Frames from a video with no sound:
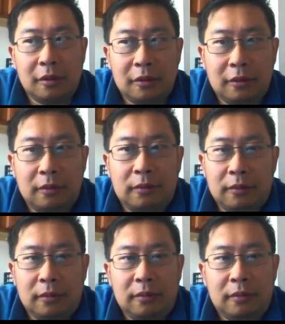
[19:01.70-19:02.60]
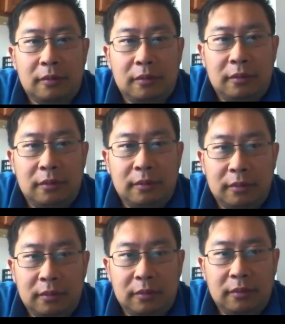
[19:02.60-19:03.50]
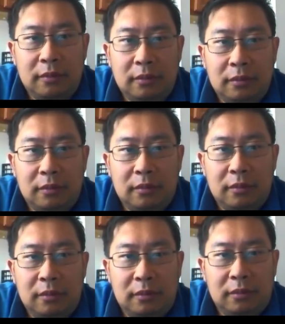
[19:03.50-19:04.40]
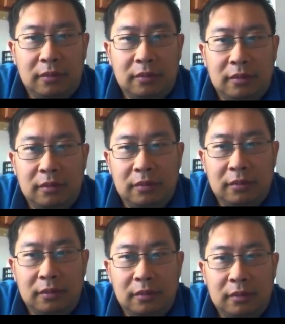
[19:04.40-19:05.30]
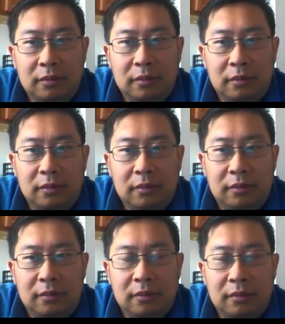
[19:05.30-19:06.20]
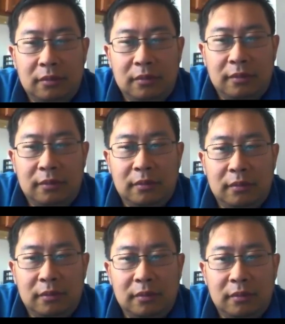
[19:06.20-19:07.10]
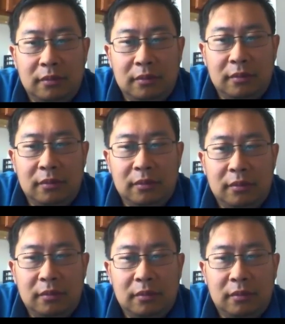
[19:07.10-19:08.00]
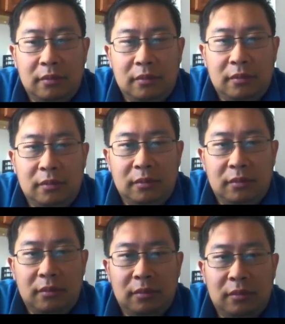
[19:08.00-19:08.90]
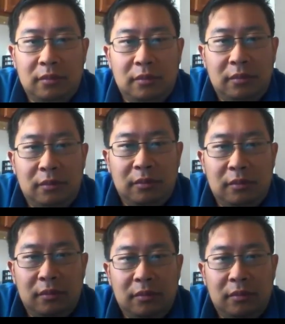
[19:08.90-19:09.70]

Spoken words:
(not speaking)